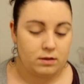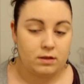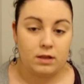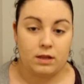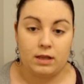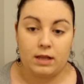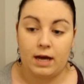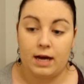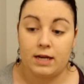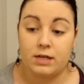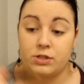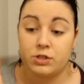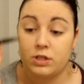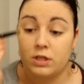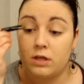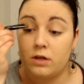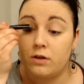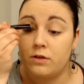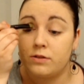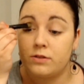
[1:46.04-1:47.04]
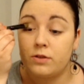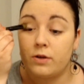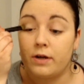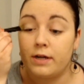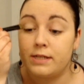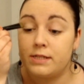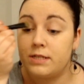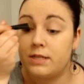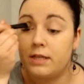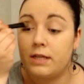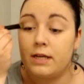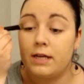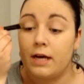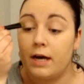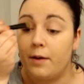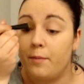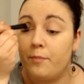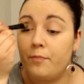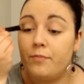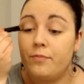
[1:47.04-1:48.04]

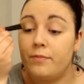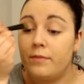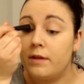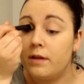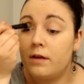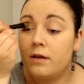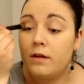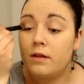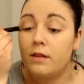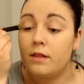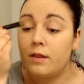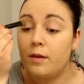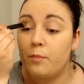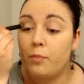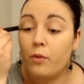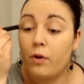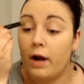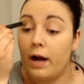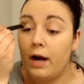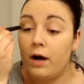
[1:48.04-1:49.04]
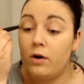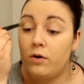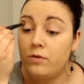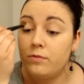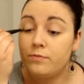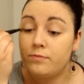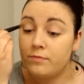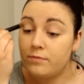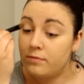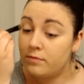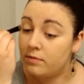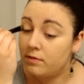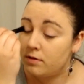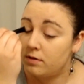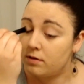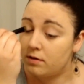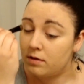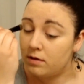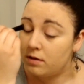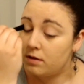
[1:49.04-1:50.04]
the the brow.
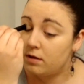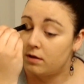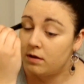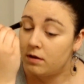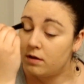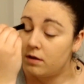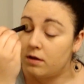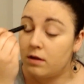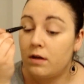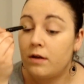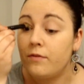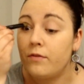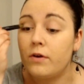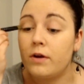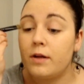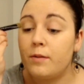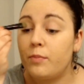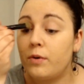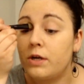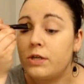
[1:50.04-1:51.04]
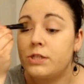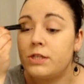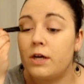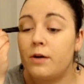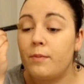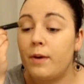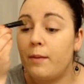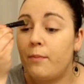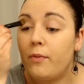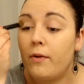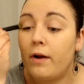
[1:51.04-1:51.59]
And I've already brushed out my